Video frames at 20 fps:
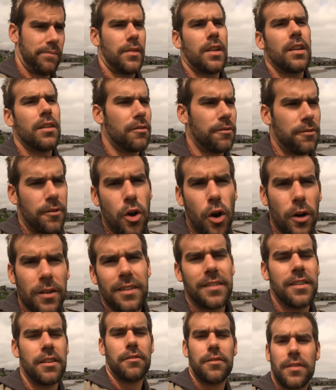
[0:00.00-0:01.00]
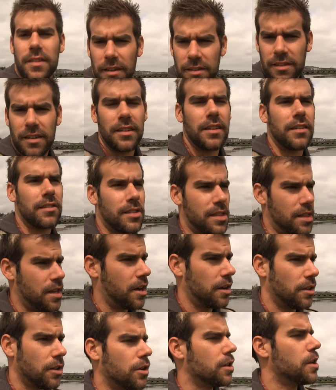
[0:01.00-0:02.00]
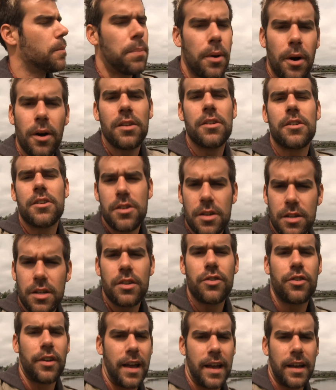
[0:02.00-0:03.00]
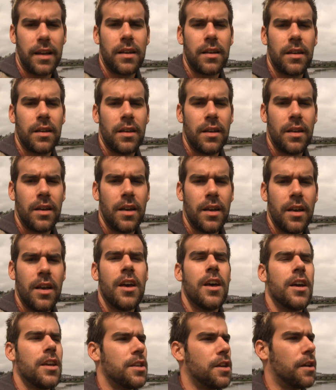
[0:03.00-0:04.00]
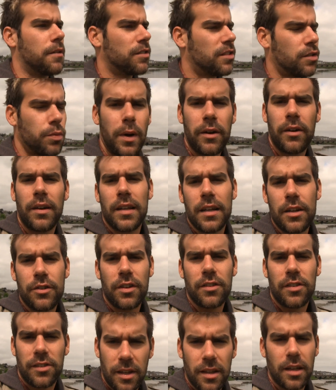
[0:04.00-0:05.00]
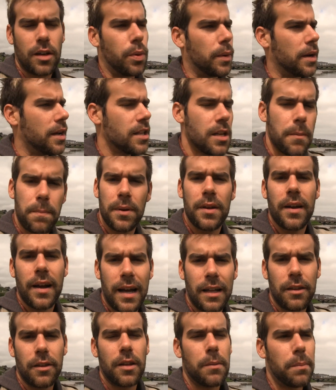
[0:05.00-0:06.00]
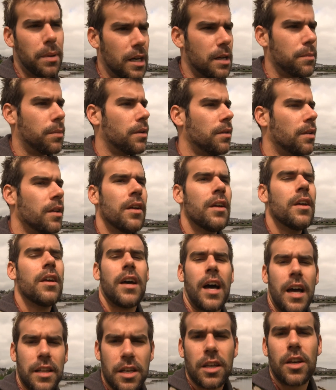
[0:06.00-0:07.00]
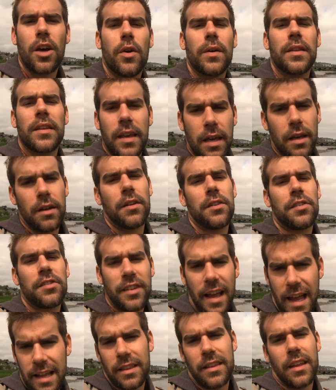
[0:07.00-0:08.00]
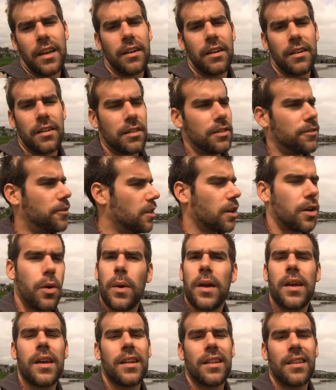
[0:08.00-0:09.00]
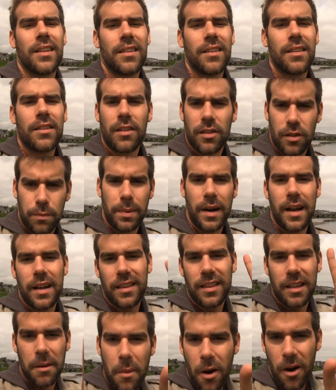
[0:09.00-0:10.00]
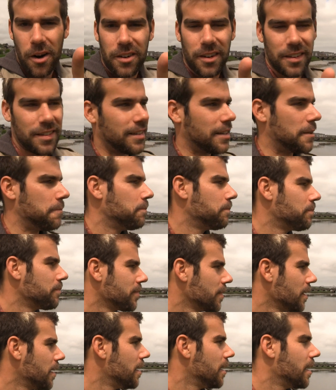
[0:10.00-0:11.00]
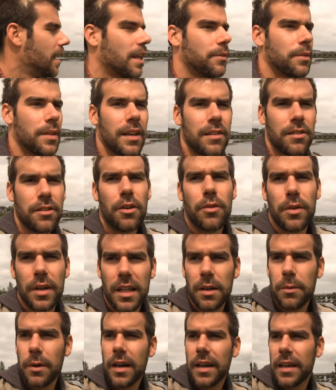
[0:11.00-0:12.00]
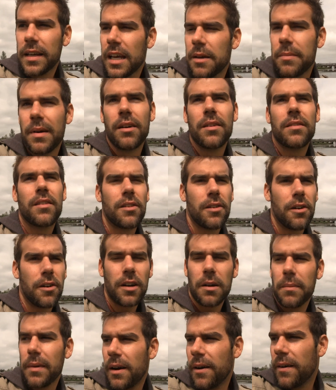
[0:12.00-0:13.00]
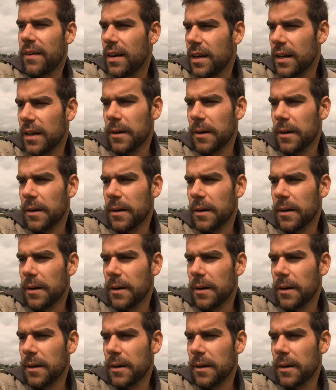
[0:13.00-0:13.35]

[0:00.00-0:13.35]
kind of cognitive dissonance there. No, you put on your Union Jack, you swear allegiance to the Queen, you put your hand on the Bible, and you go and kill sand niggers for the Queen to spread democracy. Anyway, that's not really what I came out to talk about.